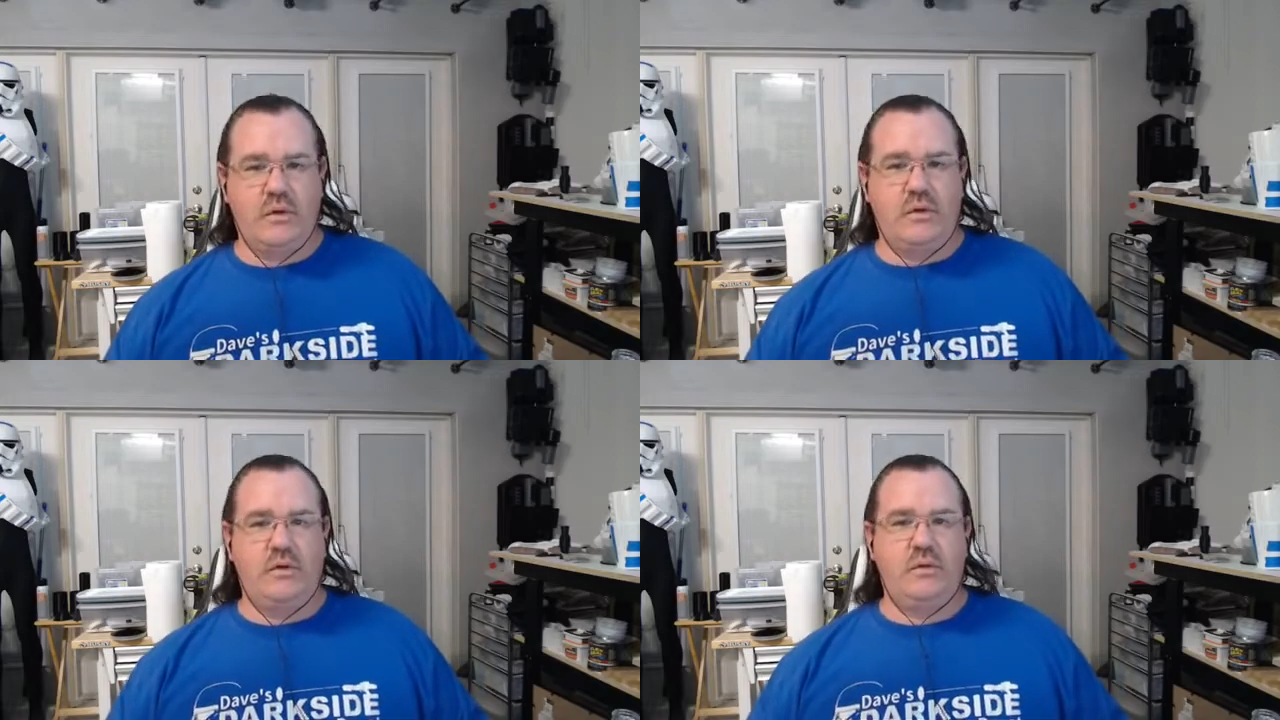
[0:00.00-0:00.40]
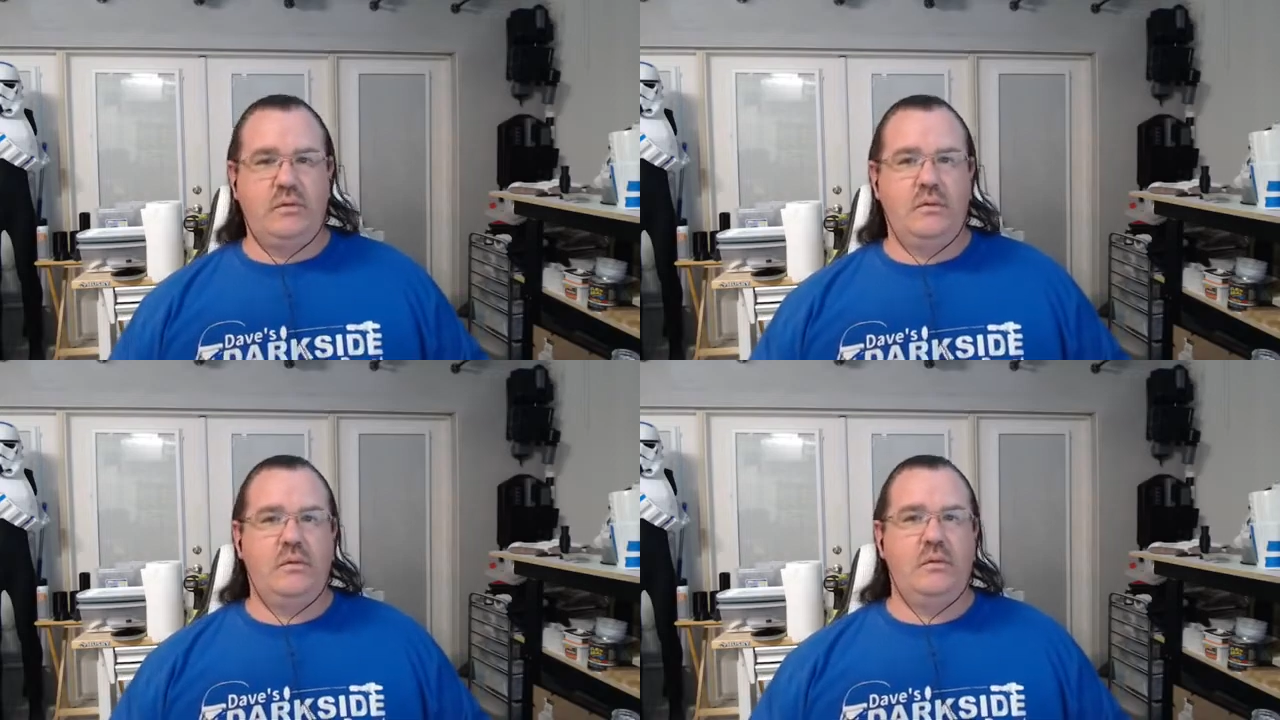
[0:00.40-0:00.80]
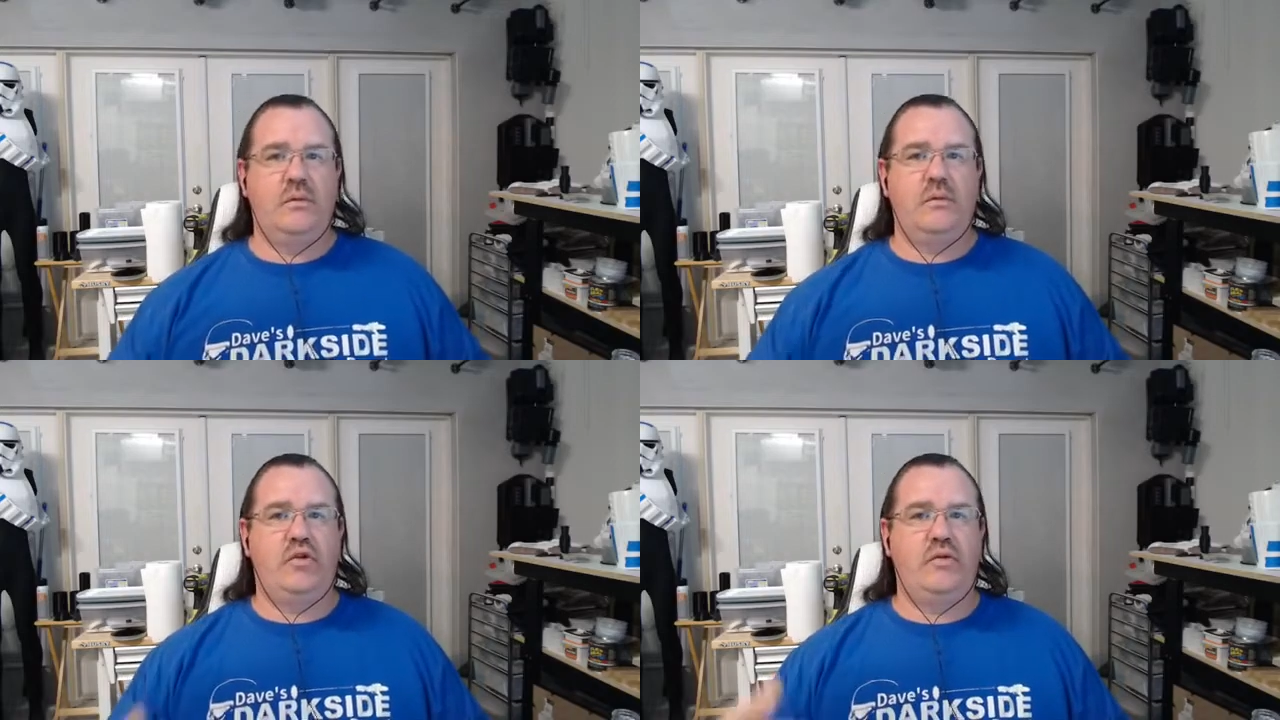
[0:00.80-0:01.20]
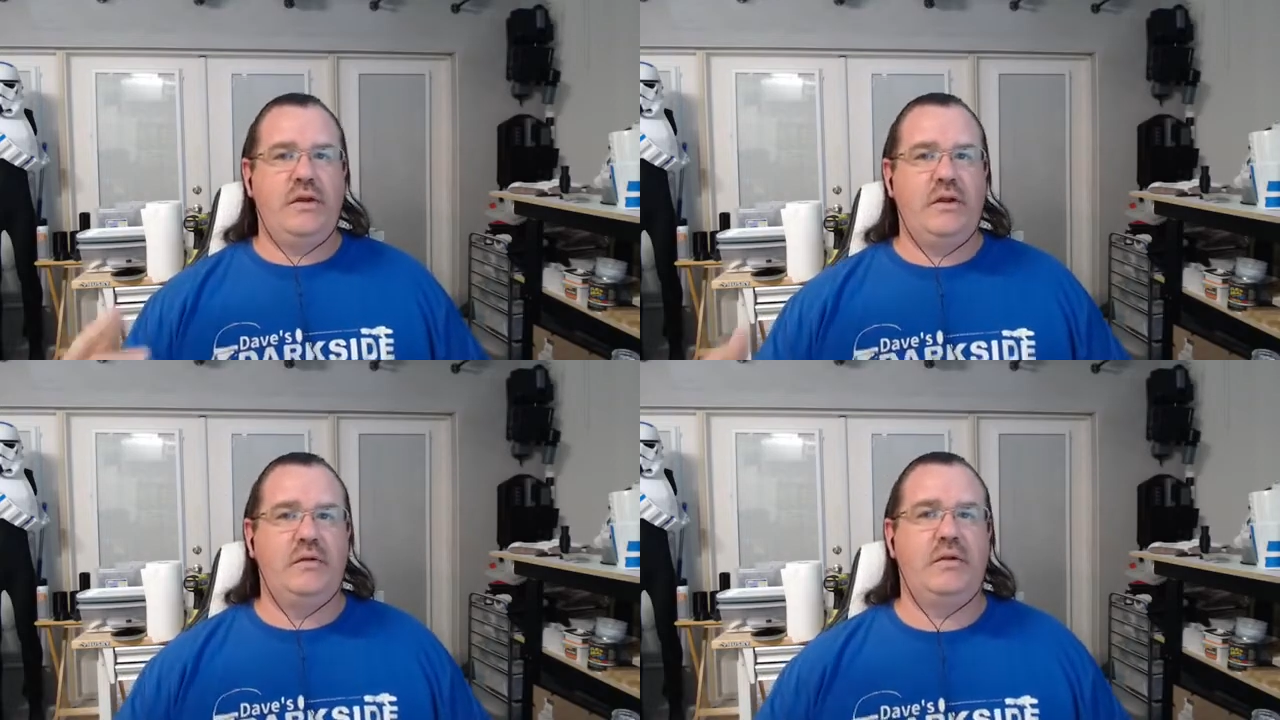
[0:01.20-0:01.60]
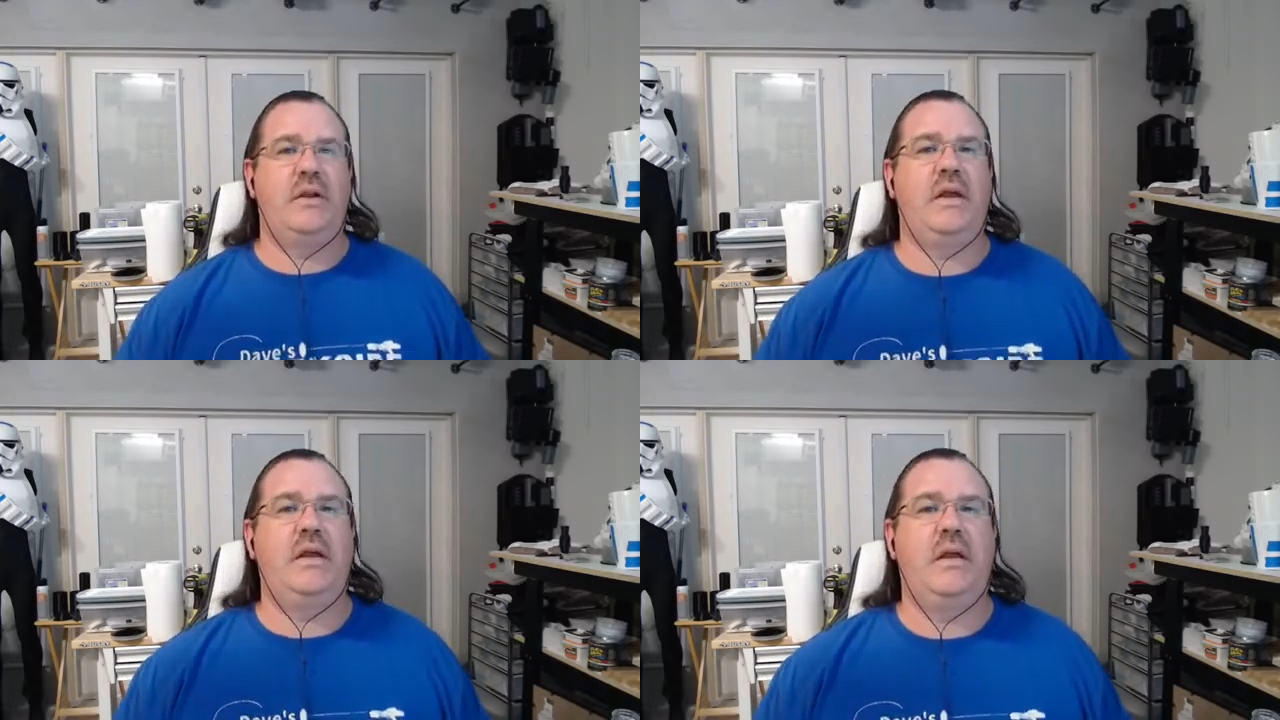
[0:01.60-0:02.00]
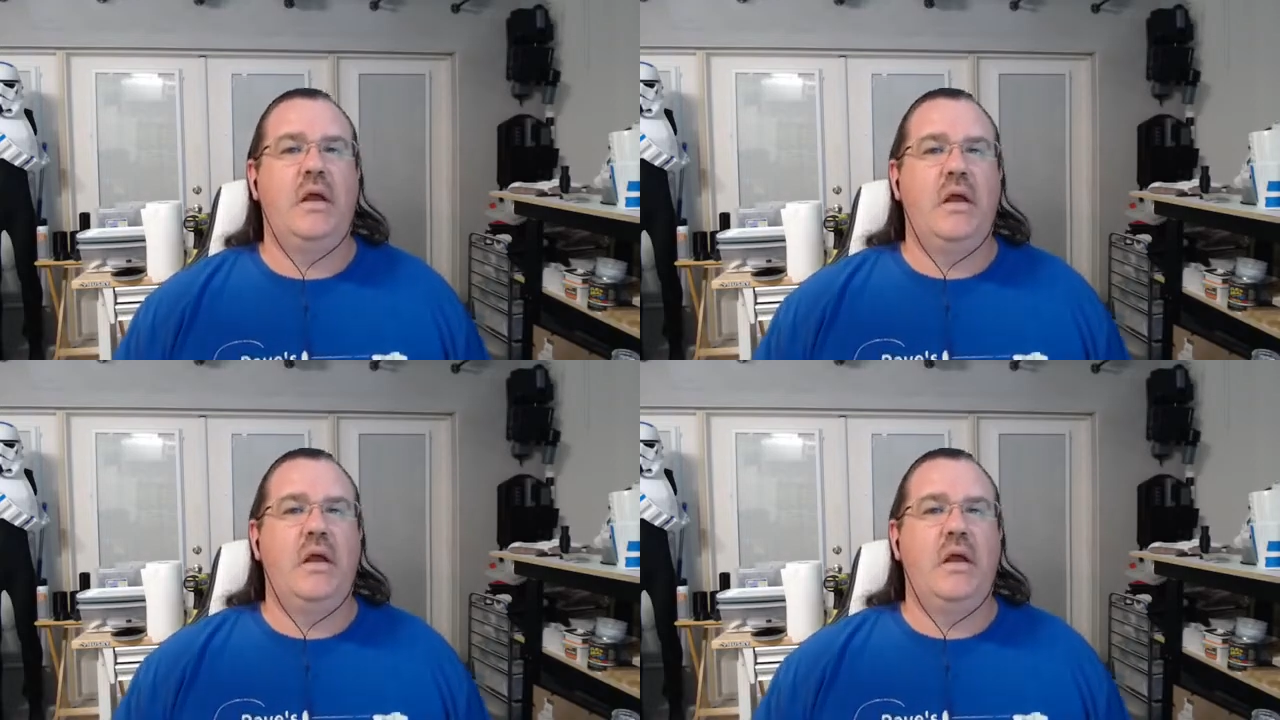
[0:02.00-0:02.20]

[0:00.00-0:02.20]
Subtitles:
going to do two videos tonight.